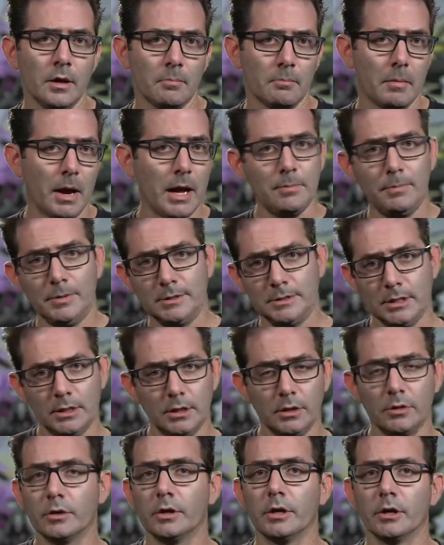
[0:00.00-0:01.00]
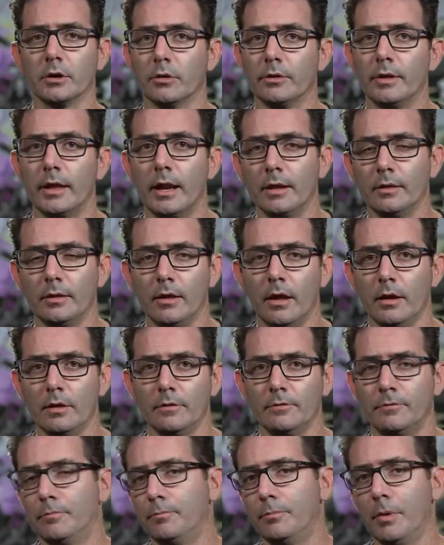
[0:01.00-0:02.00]
my particular hero that I
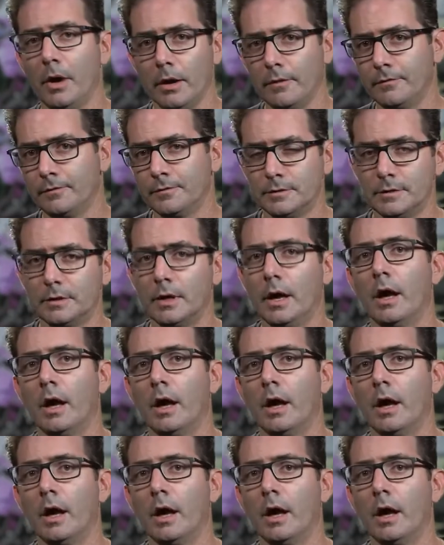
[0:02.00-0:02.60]
love buffed,